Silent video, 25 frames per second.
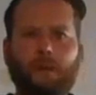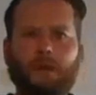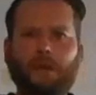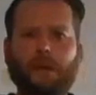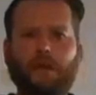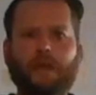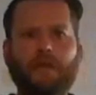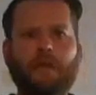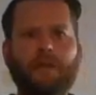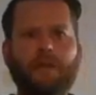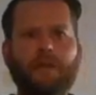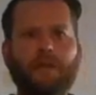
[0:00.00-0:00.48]

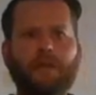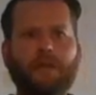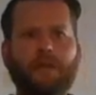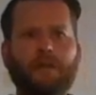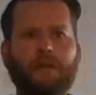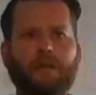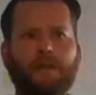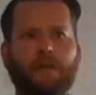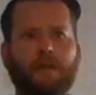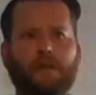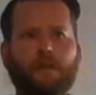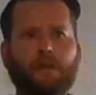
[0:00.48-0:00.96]

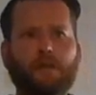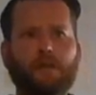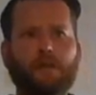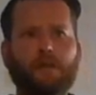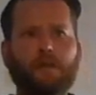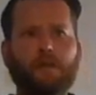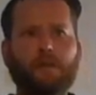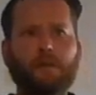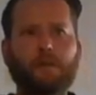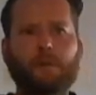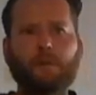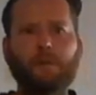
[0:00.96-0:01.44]
anxious,
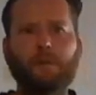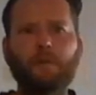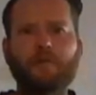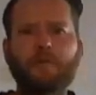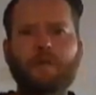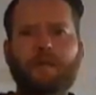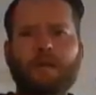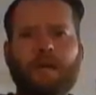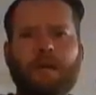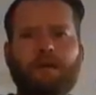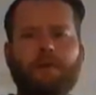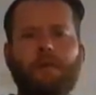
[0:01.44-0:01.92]
but I'm
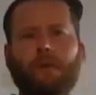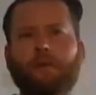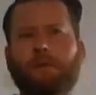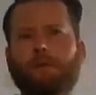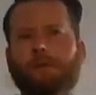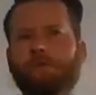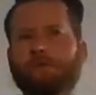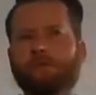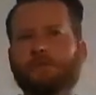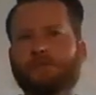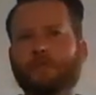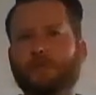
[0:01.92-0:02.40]
also
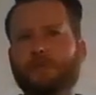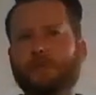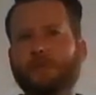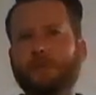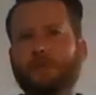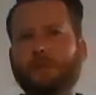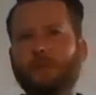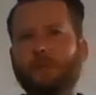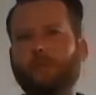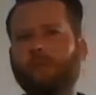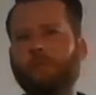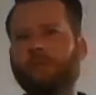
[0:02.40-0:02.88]
having just
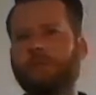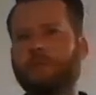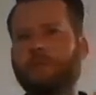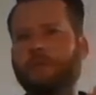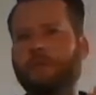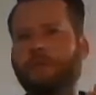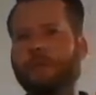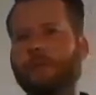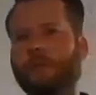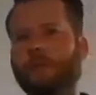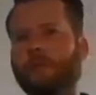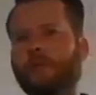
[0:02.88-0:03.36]
little
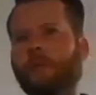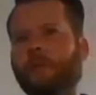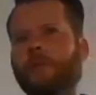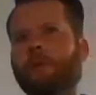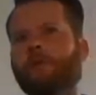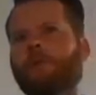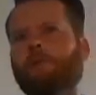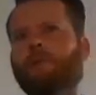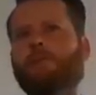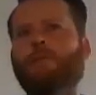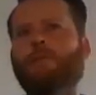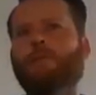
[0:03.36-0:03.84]
snippets
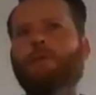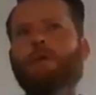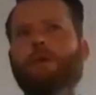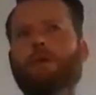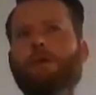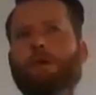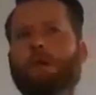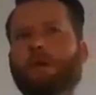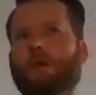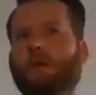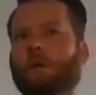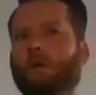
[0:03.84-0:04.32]
of
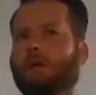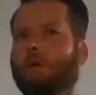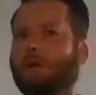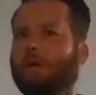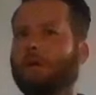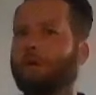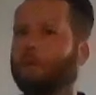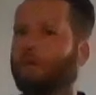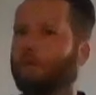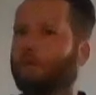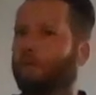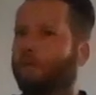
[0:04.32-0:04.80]

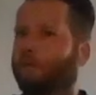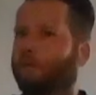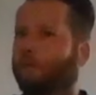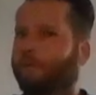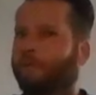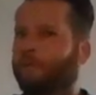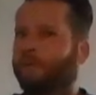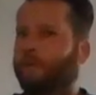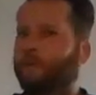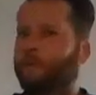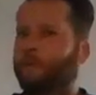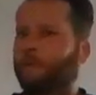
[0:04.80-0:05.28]
what
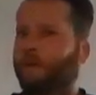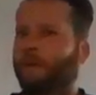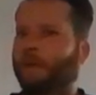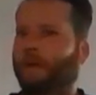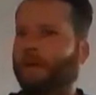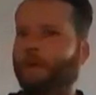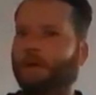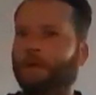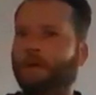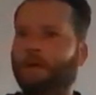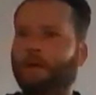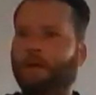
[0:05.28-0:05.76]
feels
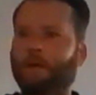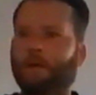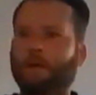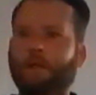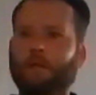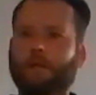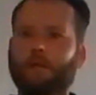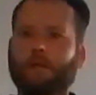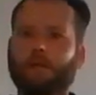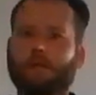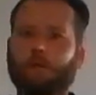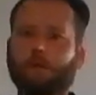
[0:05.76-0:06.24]
like
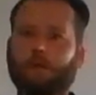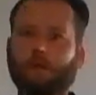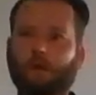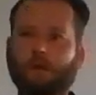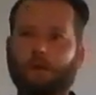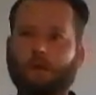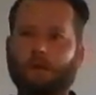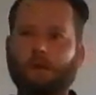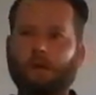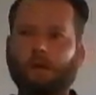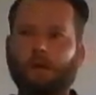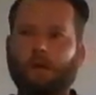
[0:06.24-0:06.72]

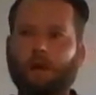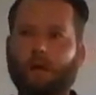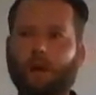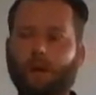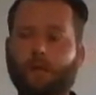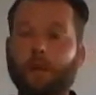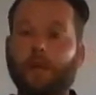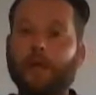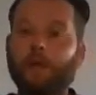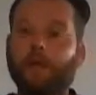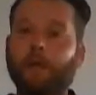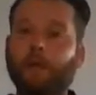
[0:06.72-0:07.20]

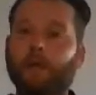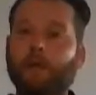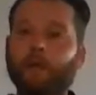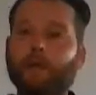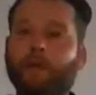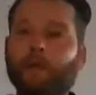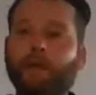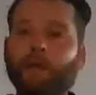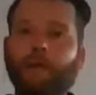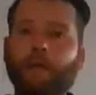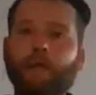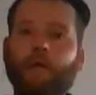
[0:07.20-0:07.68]
a bit clearer
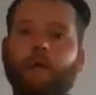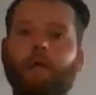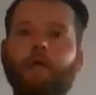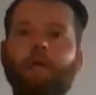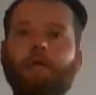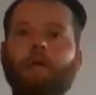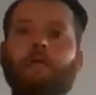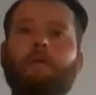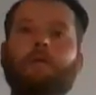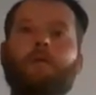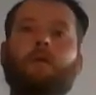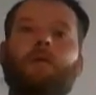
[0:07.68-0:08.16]

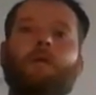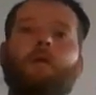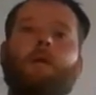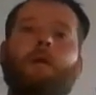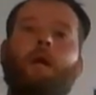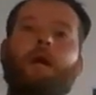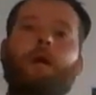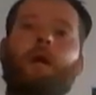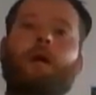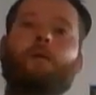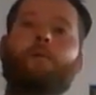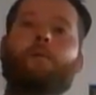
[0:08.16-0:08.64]
thinking,
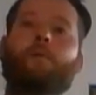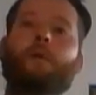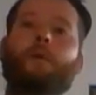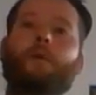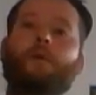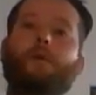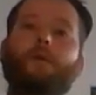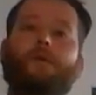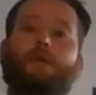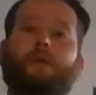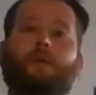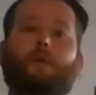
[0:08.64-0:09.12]
a
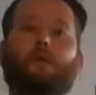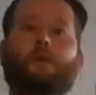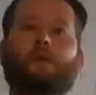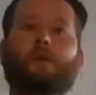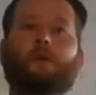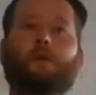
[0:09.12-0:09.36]
bit